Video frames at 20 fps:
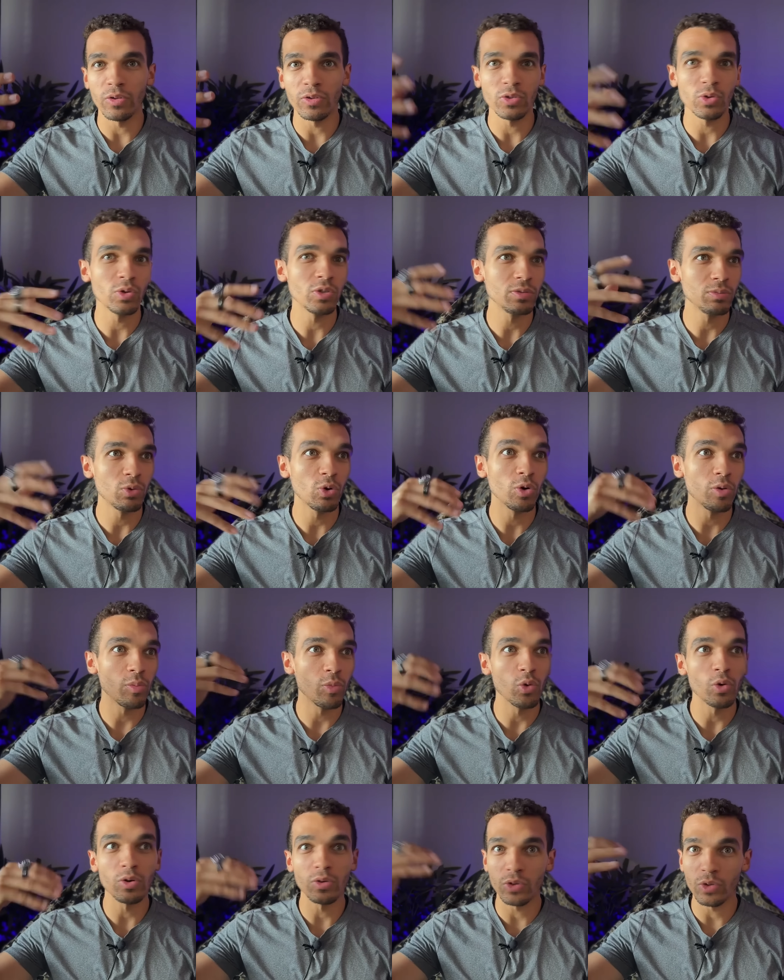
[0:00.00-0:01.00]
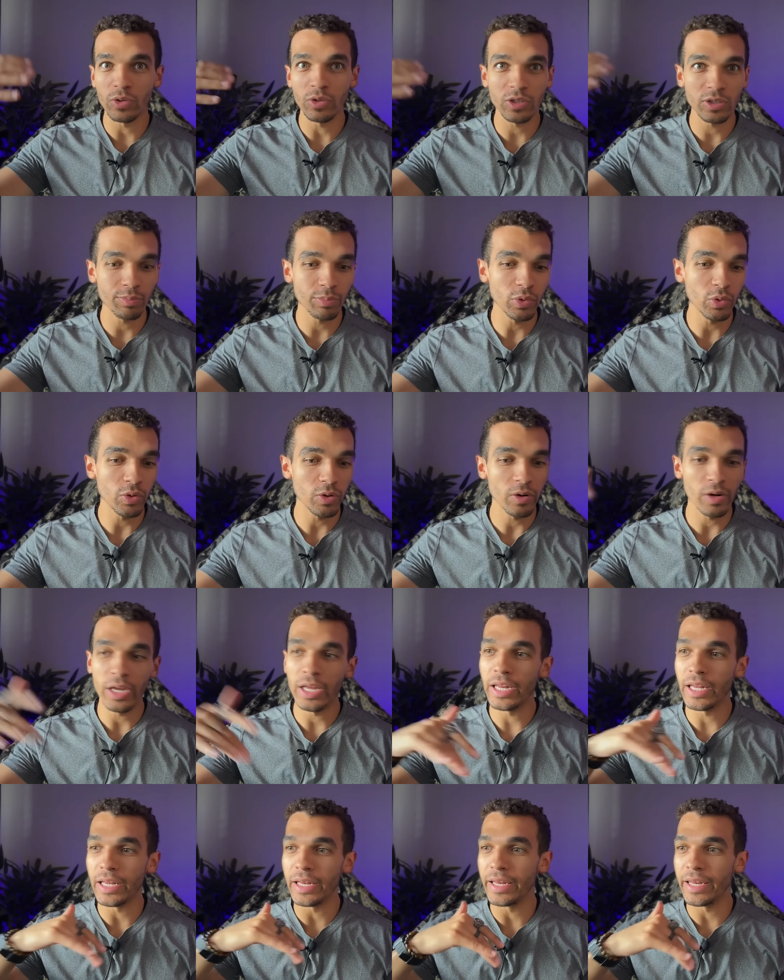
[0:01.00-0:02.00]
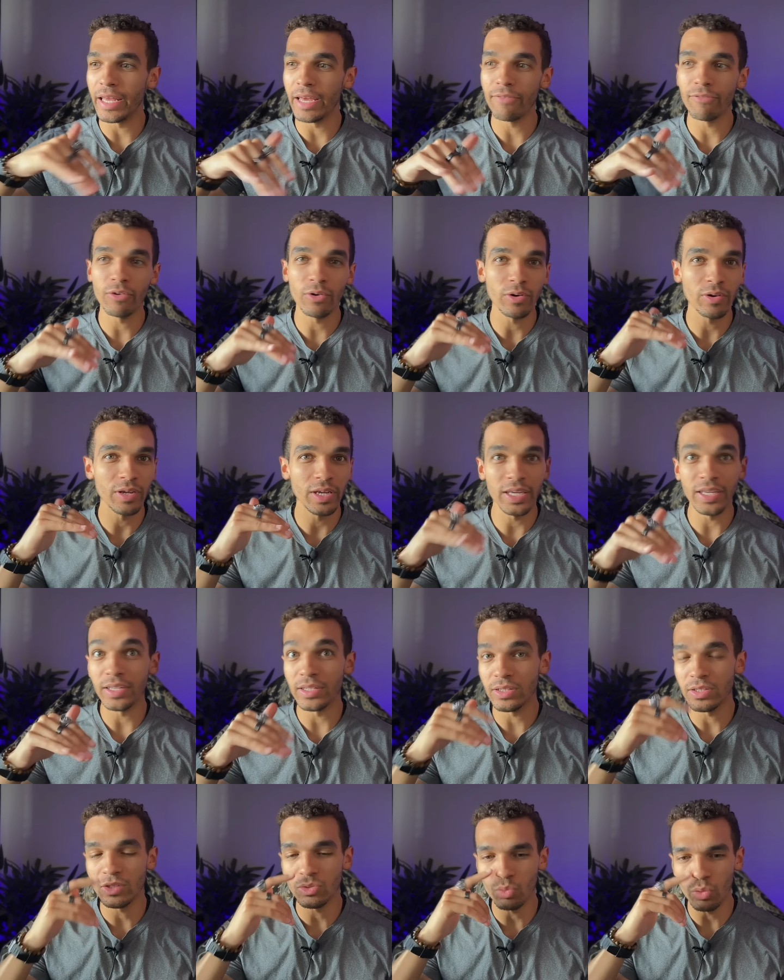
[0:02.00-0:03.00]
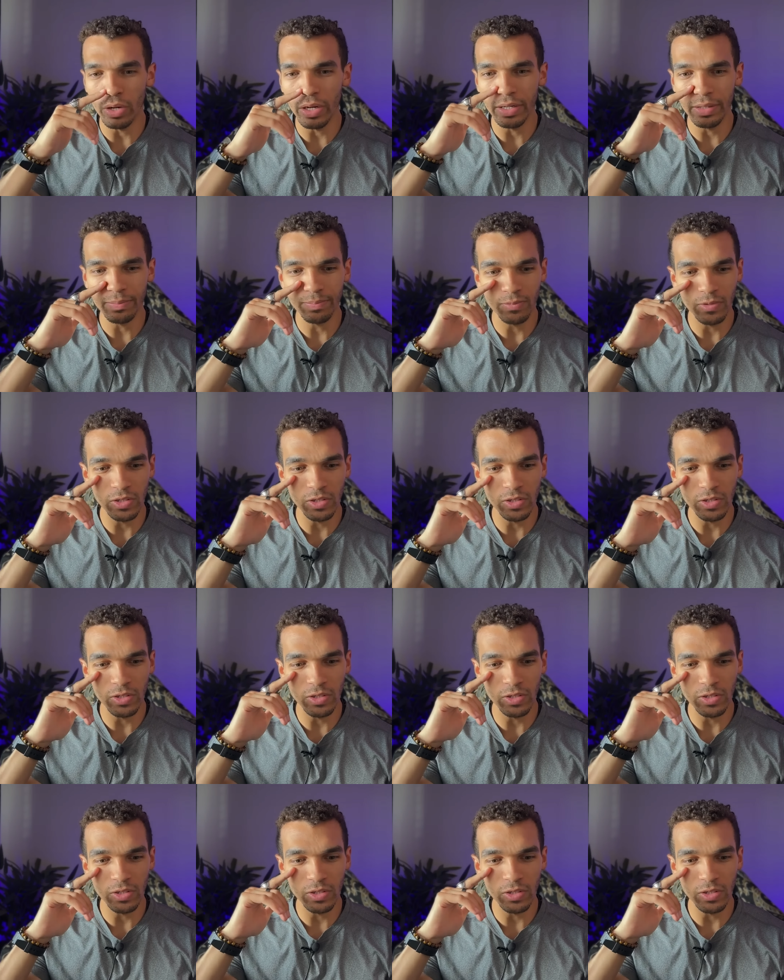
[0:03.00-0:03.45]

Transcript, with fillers: There's always more and more to explore, and it never ends, right?